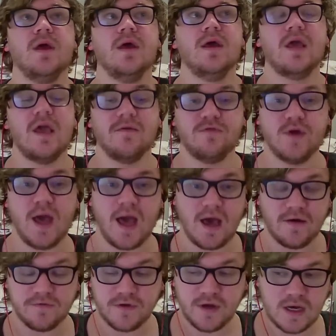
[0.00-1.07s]
if you
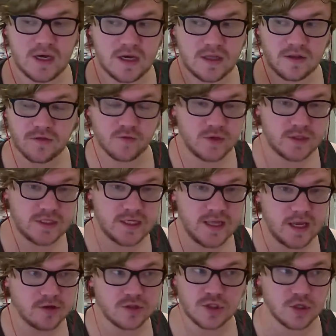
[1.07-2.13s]
have the 3
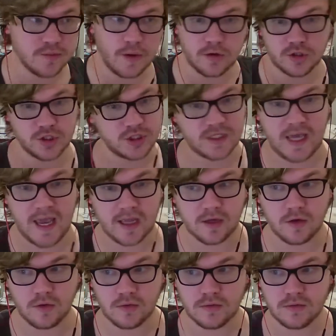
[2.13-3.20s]
Tindangles, your opponent just can't
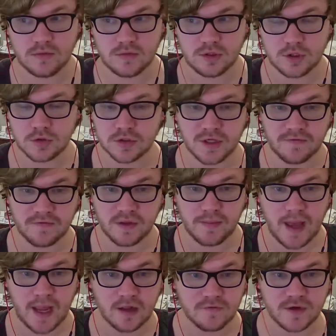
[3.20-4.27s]
go do stuff in the
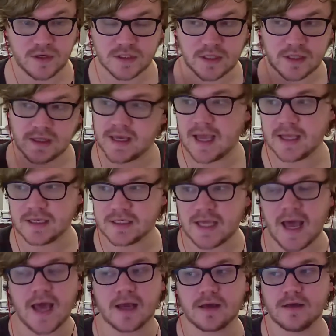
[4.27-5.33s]
battle phase. Like, they can't
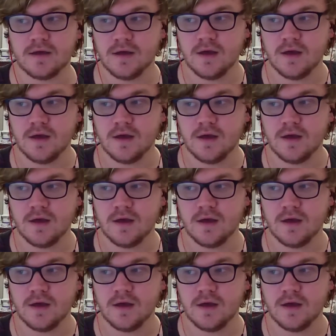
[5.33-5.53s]
attack.